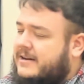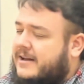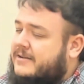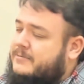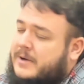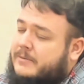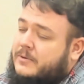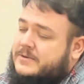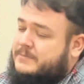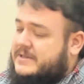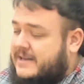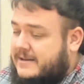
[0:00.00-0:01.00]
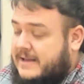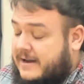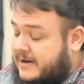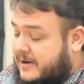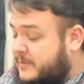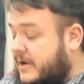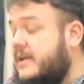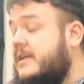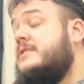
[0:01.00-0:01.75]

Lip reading: No, I probably won't be saying that here, but